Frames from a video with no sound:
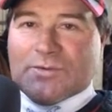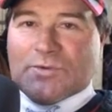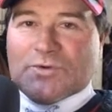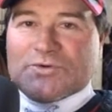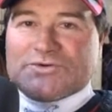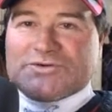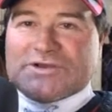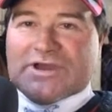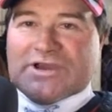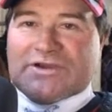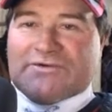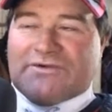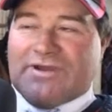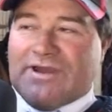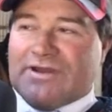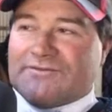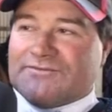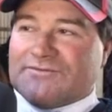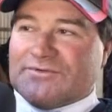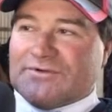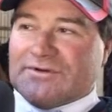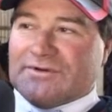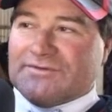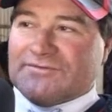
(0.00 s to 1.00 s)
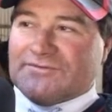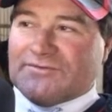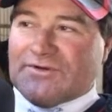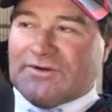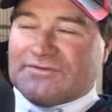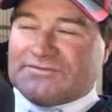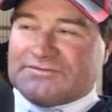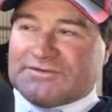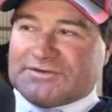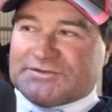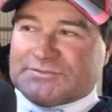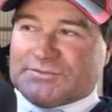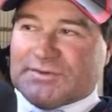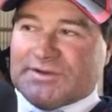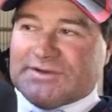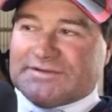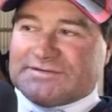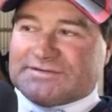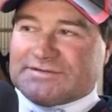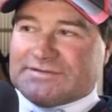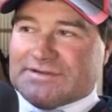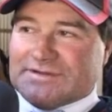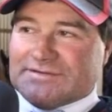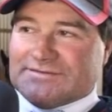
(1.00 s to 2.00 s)
we'll chuck her out for five six
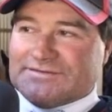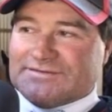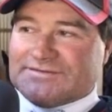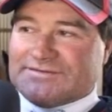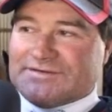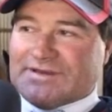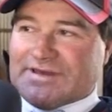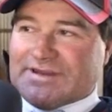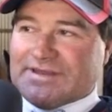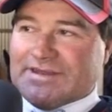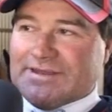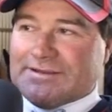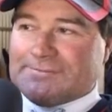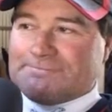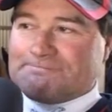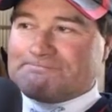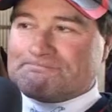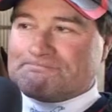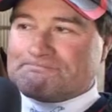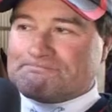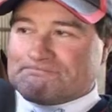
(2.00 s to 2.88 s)
weeks, and then start again.